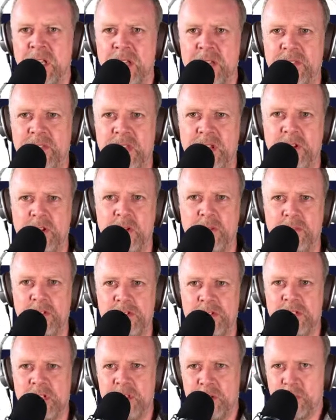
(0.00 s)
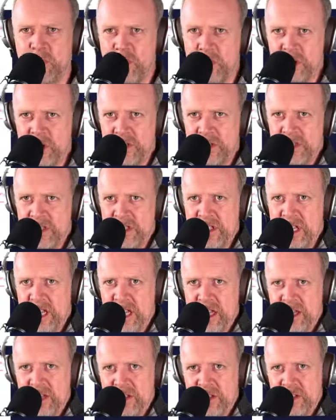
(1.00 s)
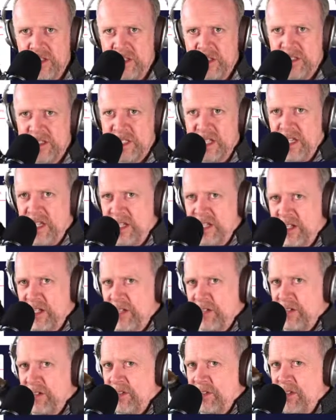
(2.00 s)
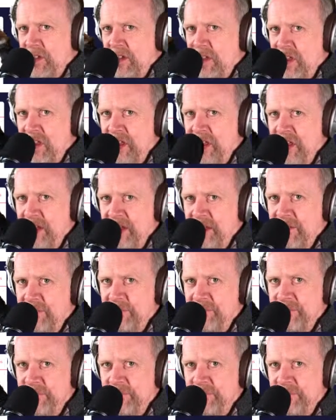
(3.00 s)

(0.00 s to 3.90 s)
And then obviously the ones down there,